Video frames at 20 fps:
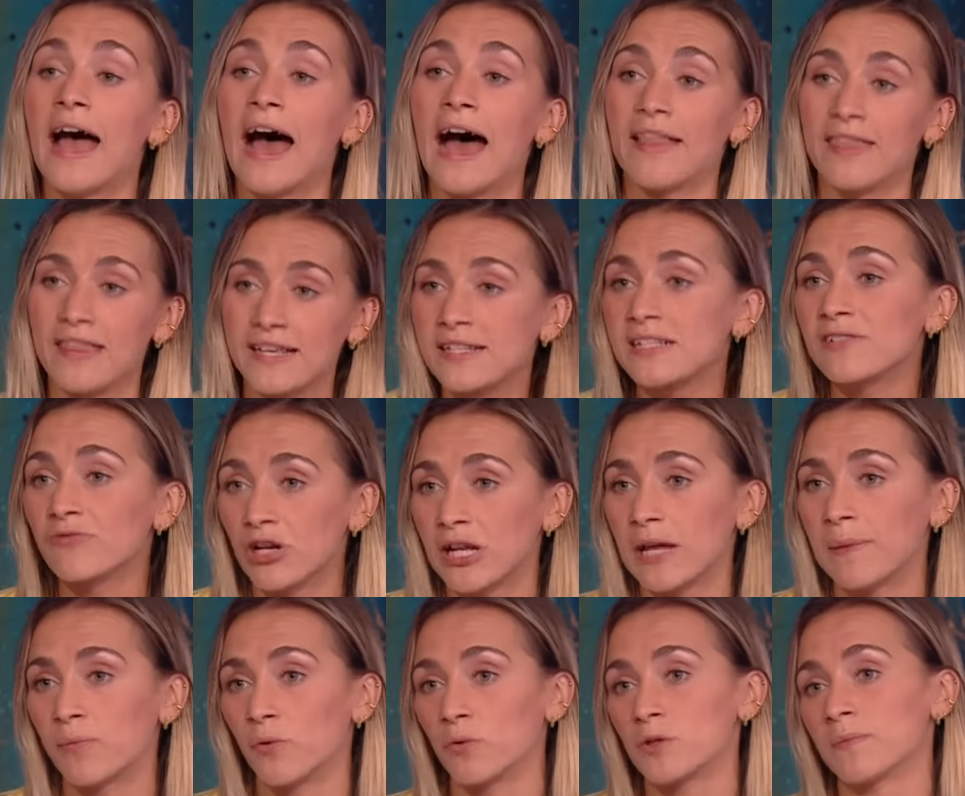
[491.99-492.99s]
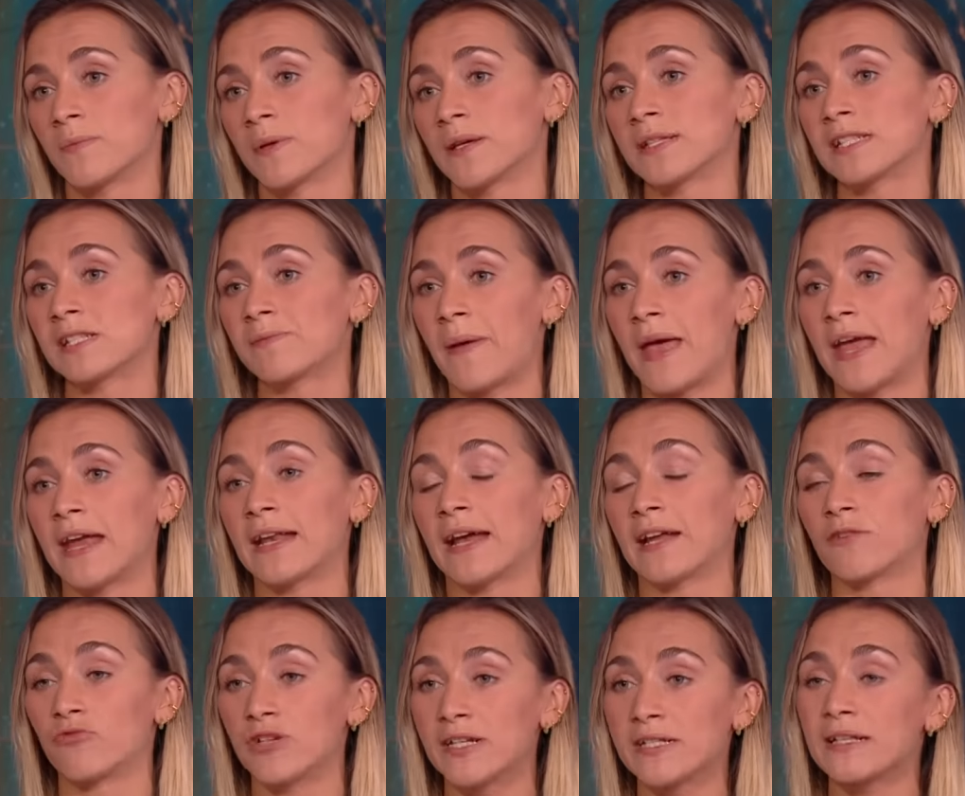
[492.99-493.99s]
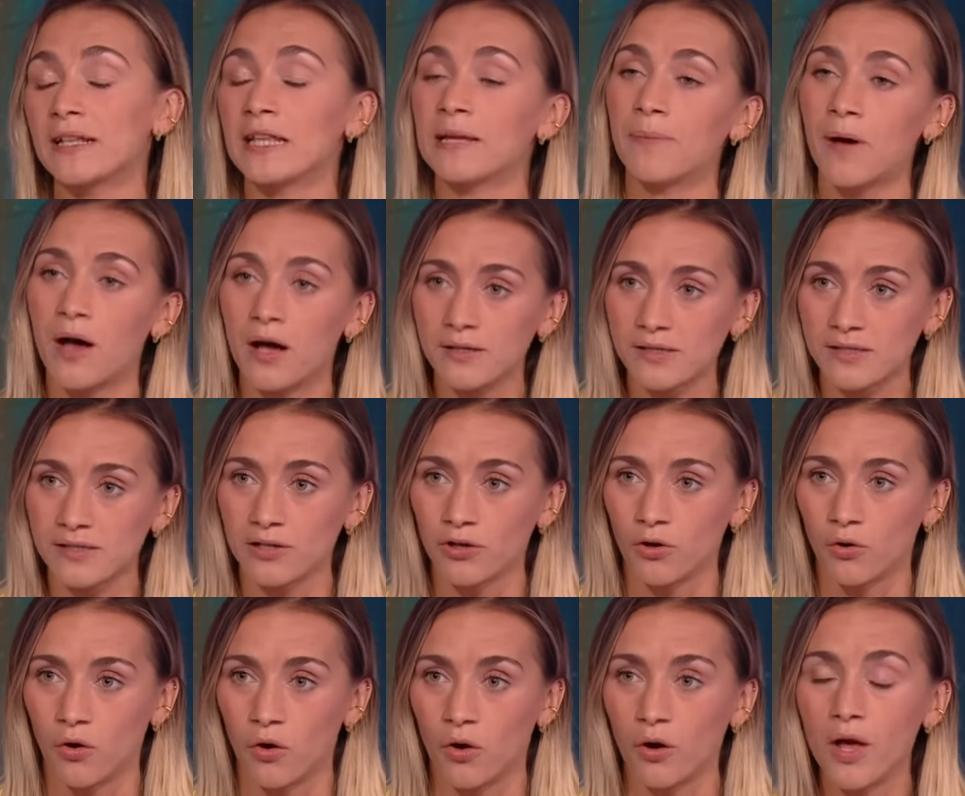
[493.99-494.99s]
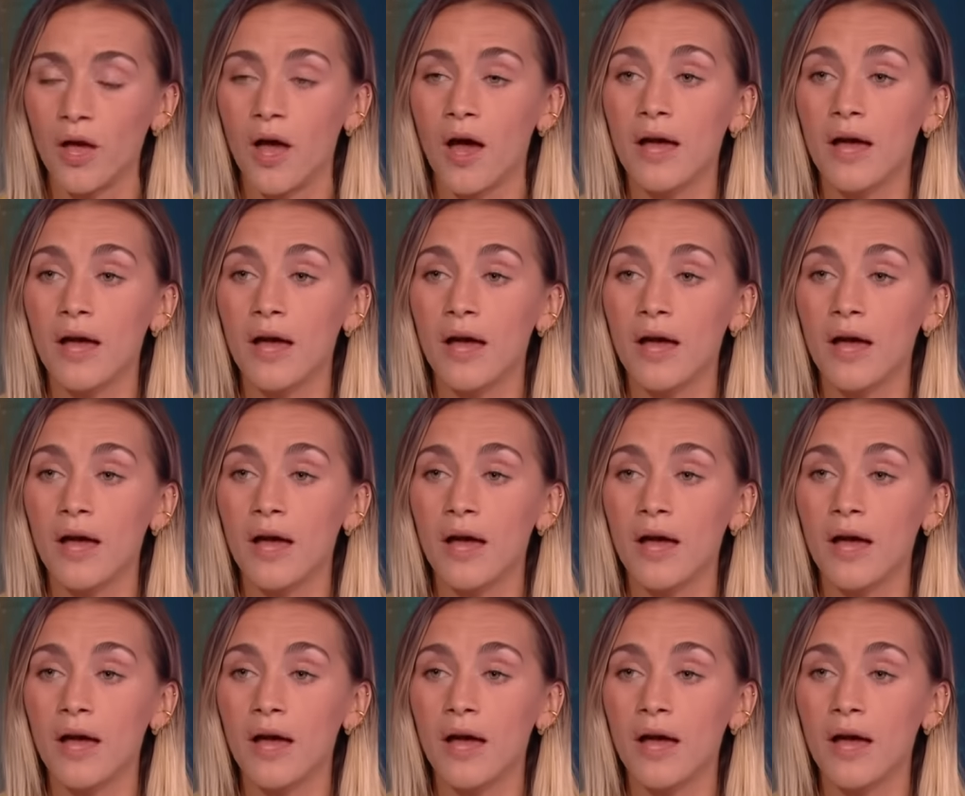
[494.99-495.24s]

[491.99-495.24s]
And this is really important because Spain had recently passed a law